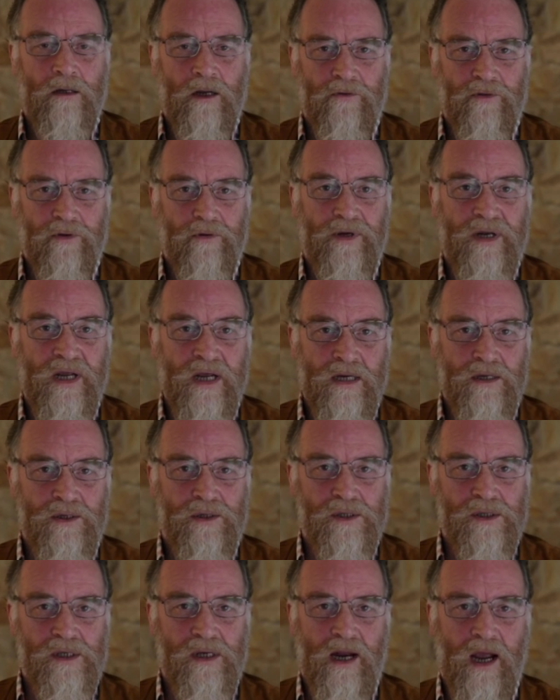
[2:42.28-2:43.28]
Now there are
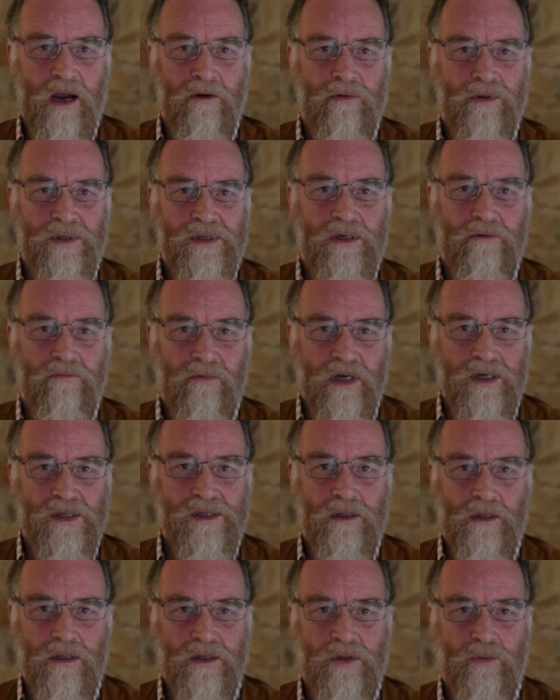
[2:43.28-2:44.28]
dangers inherent in
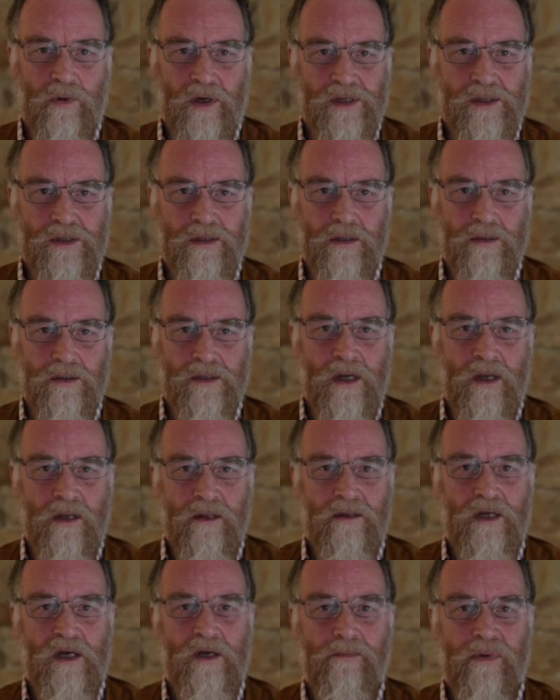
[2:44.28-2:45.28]
research questions.
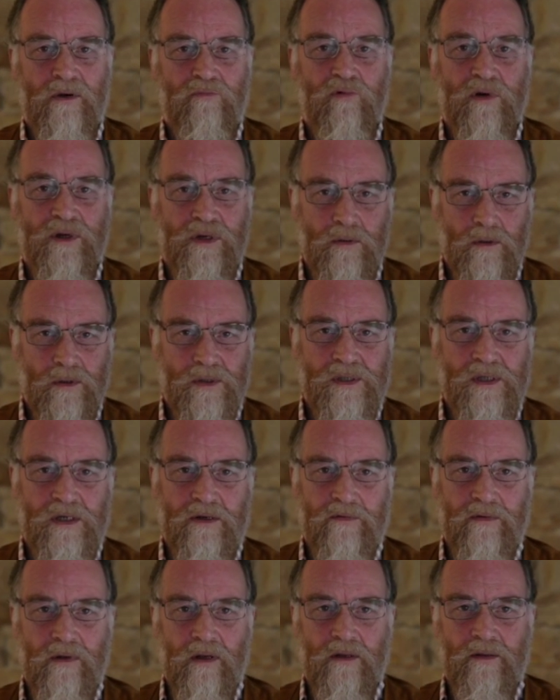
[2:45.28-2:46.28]
They can be
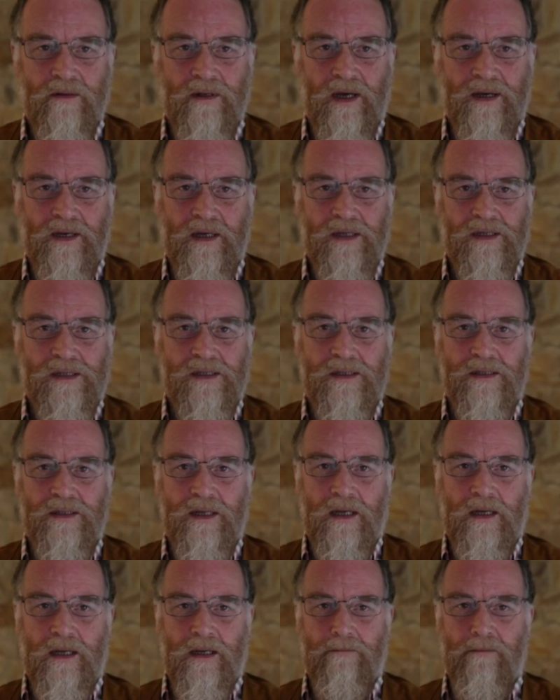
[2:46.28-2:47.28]
reductive, that is,
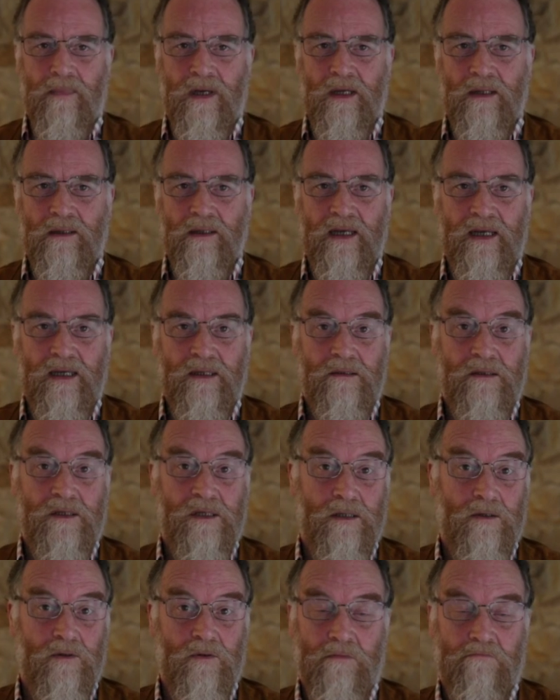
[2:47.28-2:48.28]
they may lead
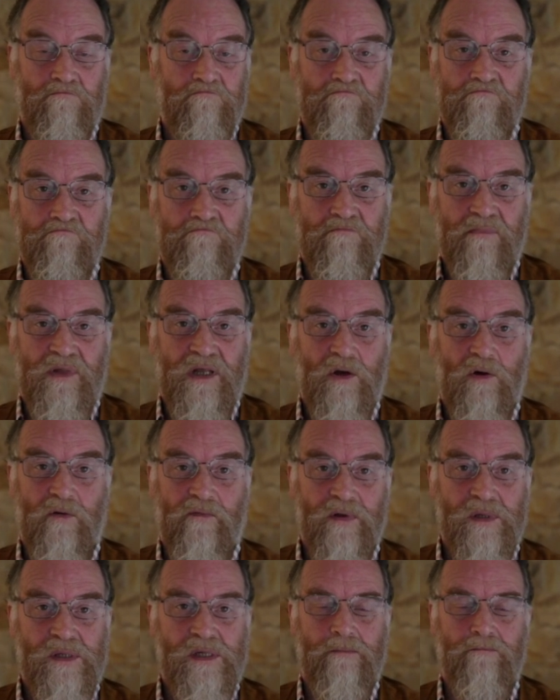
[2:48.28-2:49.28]
to the
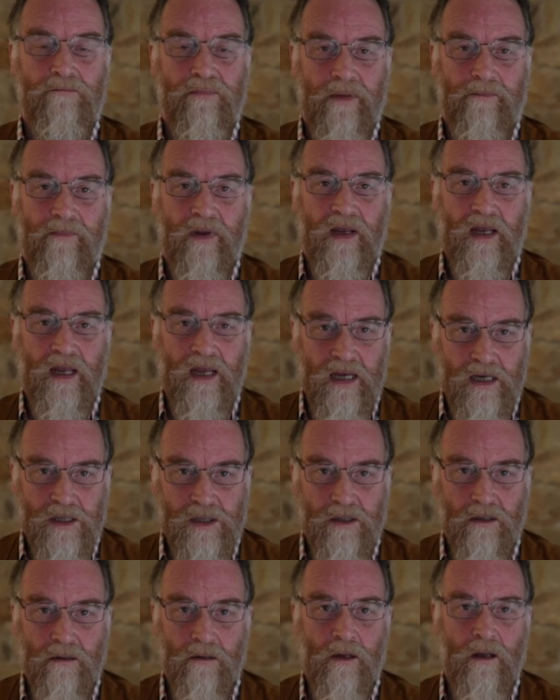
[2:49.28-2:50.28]

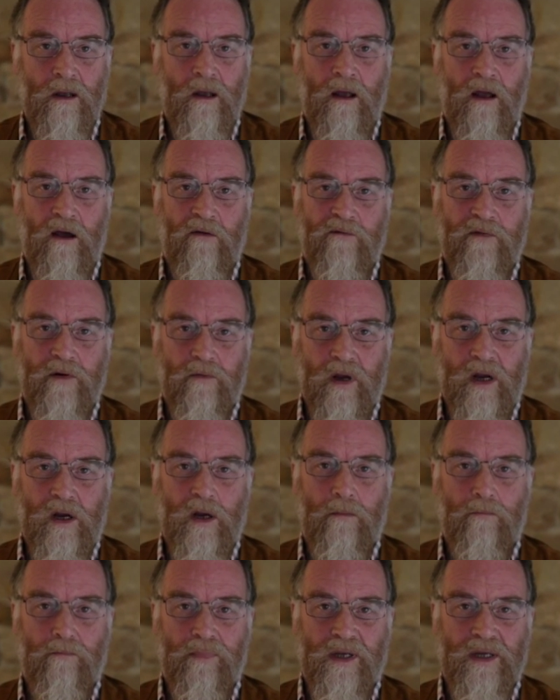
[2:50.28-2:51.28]
oversimplification of very
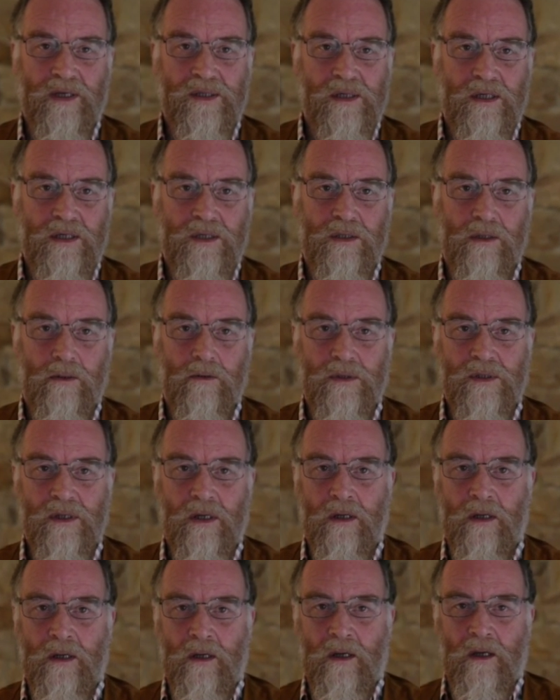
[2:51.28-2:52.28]
complex issues
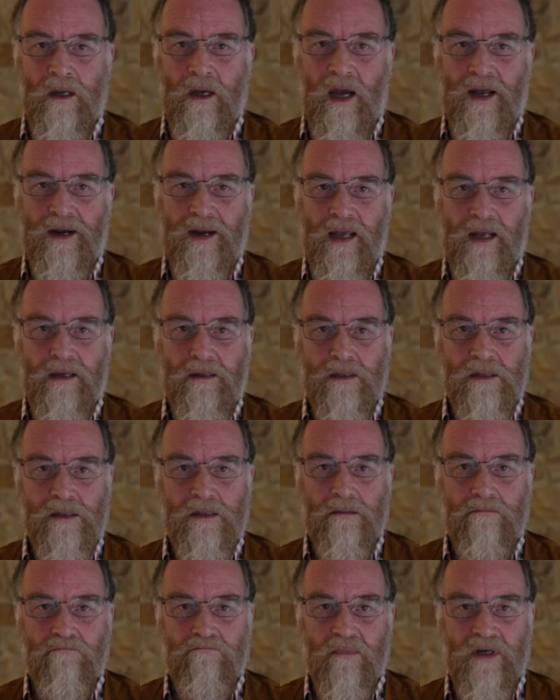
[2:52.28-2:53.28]
and
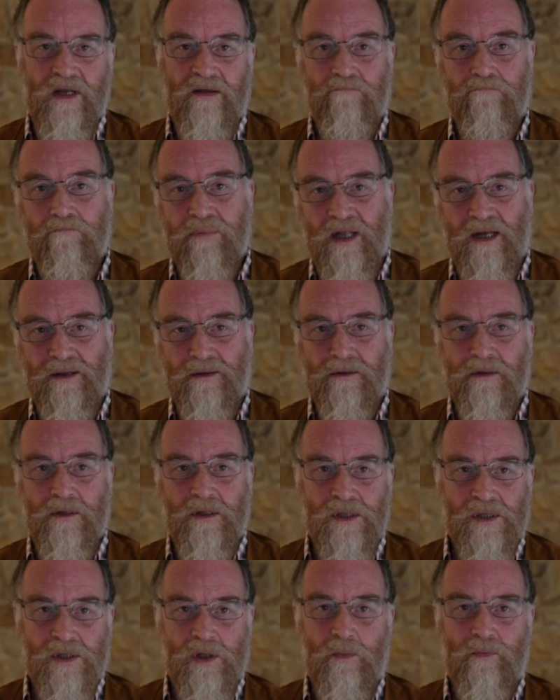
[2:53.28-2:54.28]
hence give
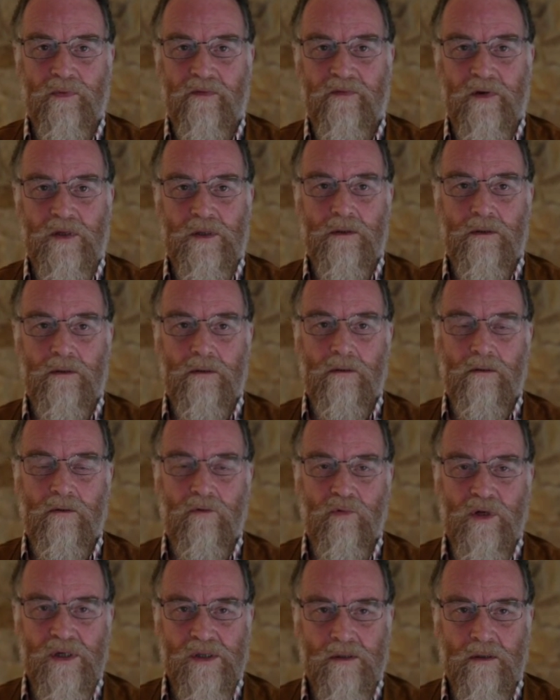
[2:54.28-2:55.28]
bland, superficial
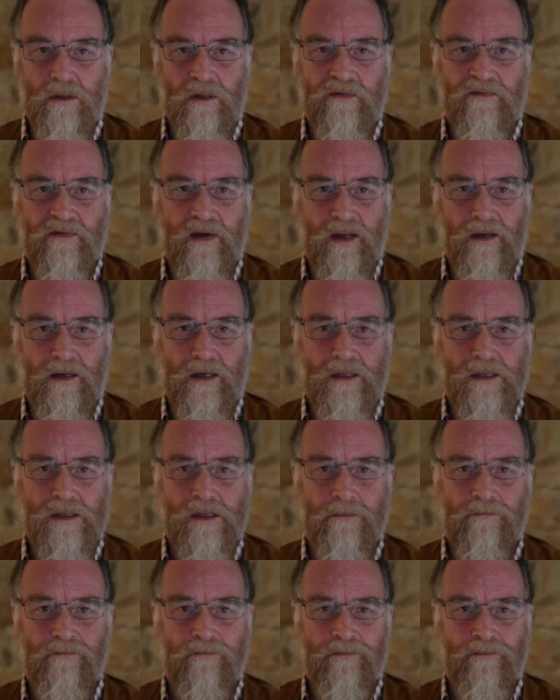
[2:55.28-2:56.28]
research findings.